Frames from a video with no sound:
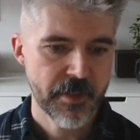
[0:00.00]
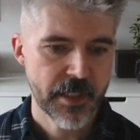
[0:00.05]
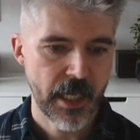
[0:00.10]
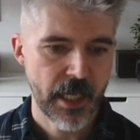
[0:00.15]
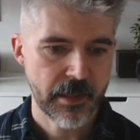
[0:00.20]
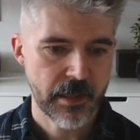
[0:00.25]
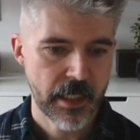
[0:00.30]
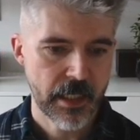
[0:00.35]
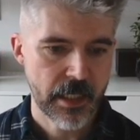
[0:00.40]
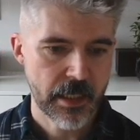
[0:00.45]

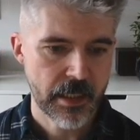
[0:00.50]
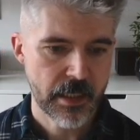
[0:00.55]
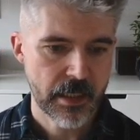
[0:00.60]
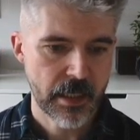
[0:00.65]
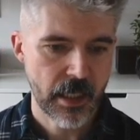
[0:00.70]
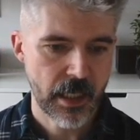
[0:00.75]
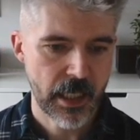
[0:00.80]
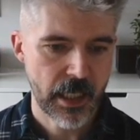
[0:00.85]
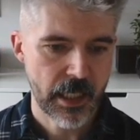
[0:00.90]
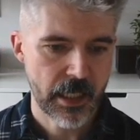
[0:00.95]
set this
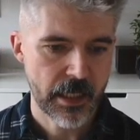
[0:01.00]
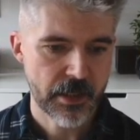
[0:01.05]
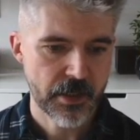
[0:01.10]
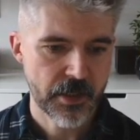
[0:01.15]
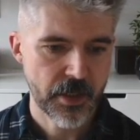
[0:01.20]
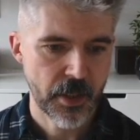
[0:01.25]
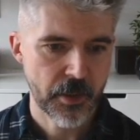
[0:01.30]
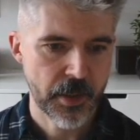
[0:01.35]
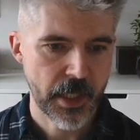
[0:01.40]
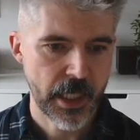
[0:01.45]

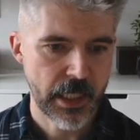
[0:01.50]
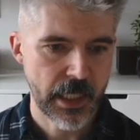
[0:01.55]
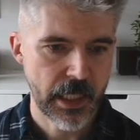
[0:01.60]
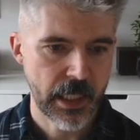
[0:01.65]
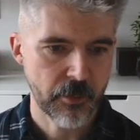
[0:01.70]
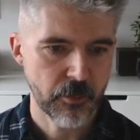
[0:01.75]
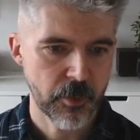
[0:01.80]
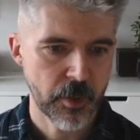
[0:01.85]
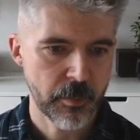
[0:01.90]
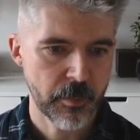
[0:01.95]
so that
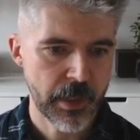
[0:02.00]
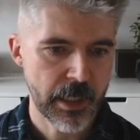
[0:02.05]
it will be